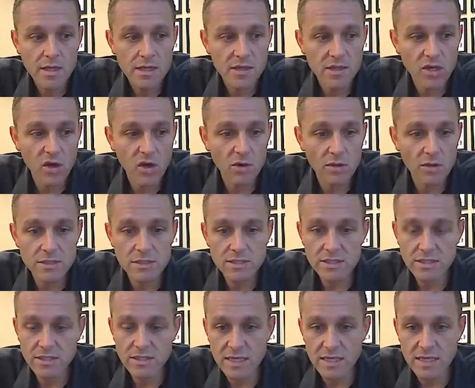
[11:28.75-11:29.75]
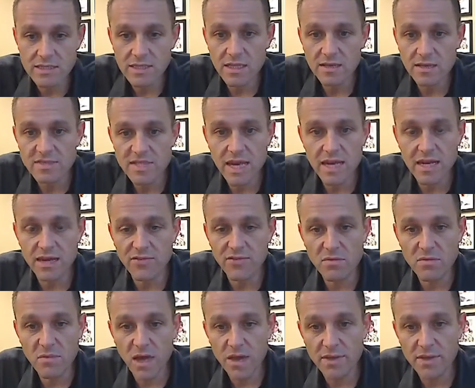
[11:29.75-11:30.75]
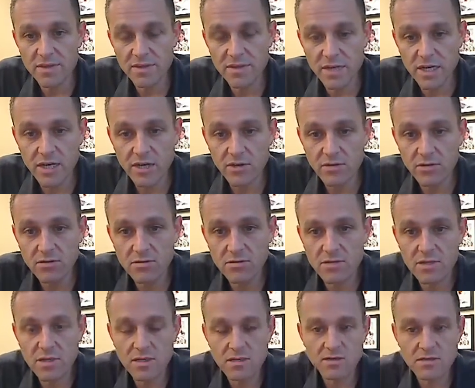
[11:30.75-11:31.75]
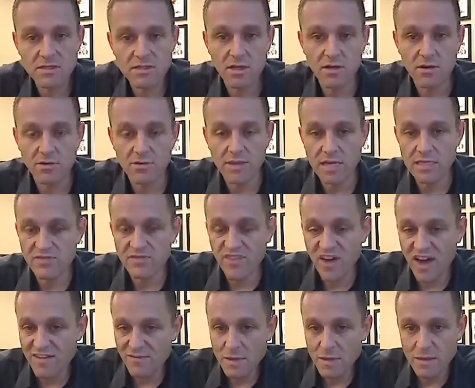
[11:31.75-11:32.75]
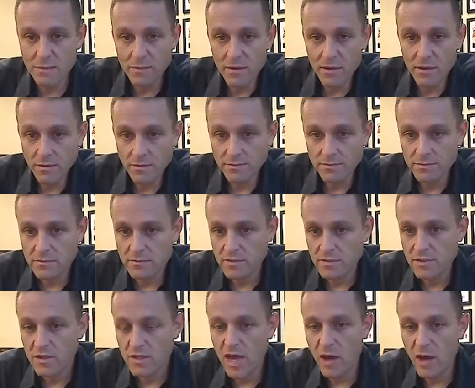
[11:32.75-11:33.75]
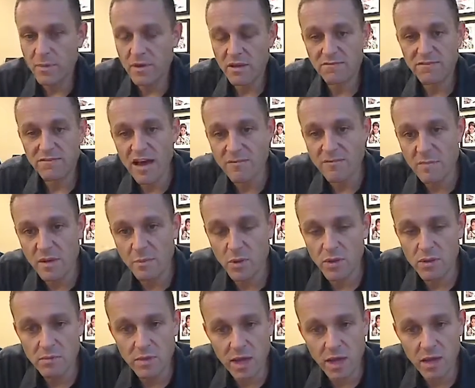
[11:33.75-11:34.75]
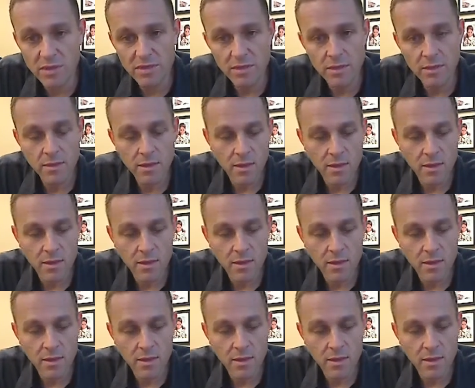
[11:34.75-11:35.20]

the goal is Success Club 10 every month, you know, so that's 5 people, helping 5 people a month.